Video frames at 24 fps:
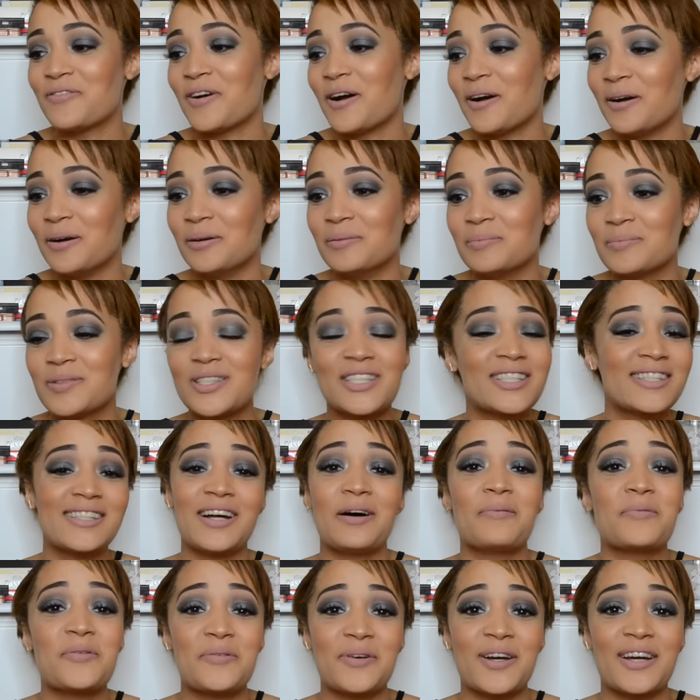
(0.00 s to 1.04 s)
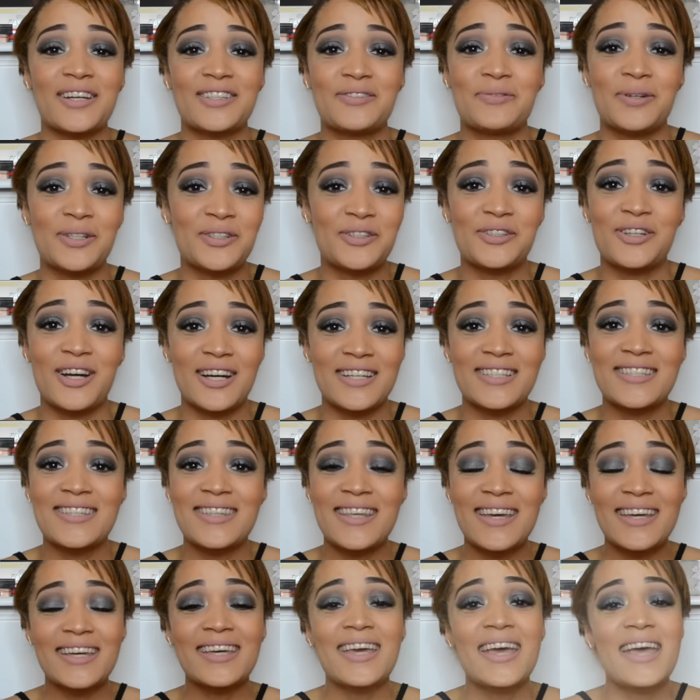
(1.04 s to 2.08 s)
Um, just tell me what, what you guys
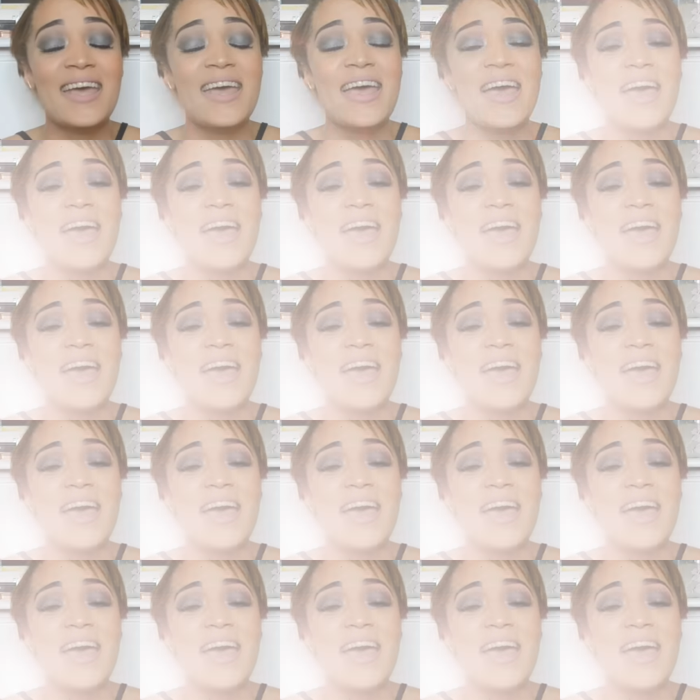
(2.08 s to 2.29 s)
think.